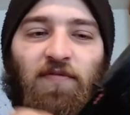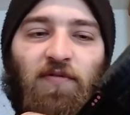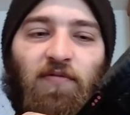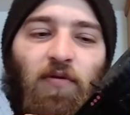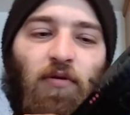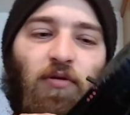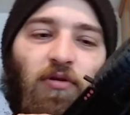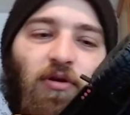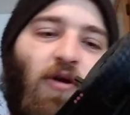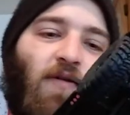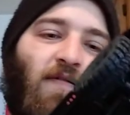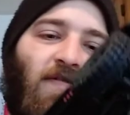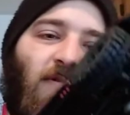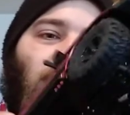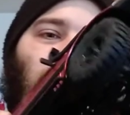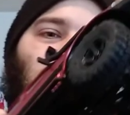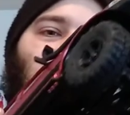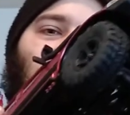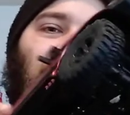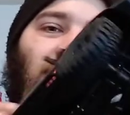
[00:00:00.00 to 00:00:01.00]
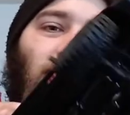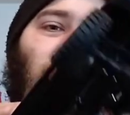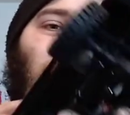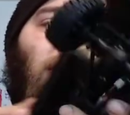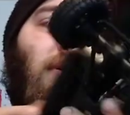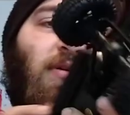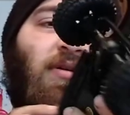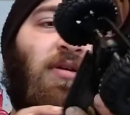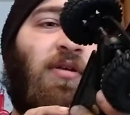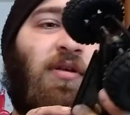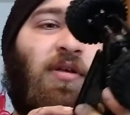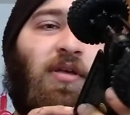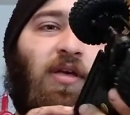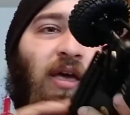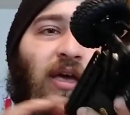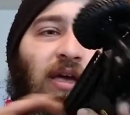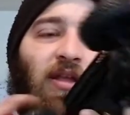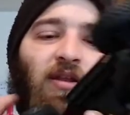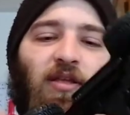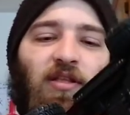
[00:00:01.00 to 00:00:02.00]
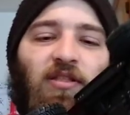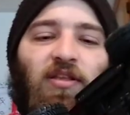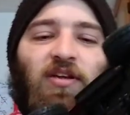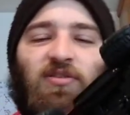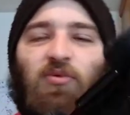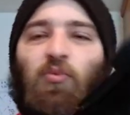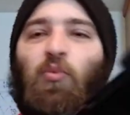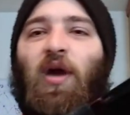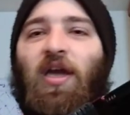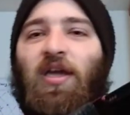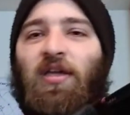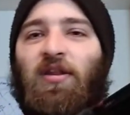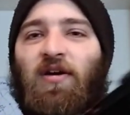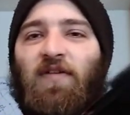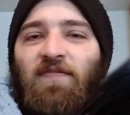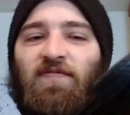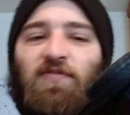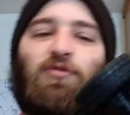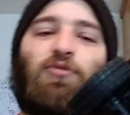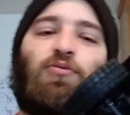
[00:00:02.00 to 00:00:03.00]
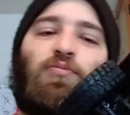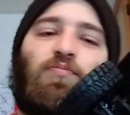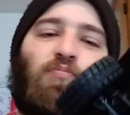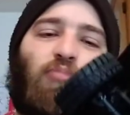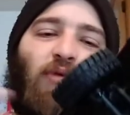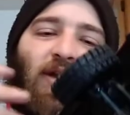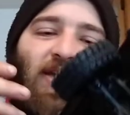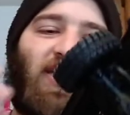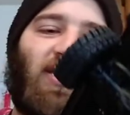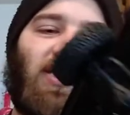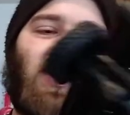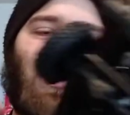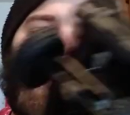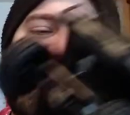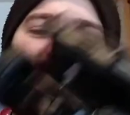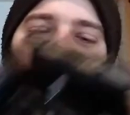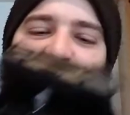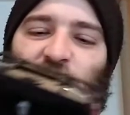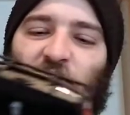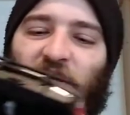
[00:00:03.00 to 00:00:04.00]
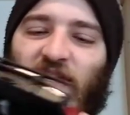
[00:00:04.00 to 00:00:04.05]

if you roll it over or whatever, and it doesn't weigh enough to break itself,